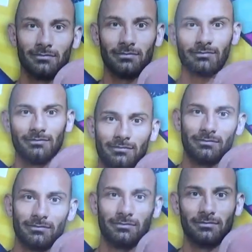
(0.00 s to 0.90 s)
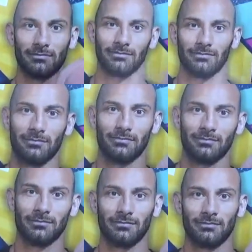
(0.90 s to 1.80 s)
We have Toprak
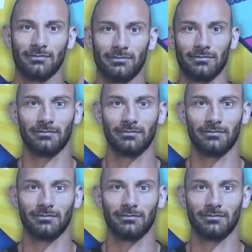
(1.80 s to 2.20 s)
for Borussia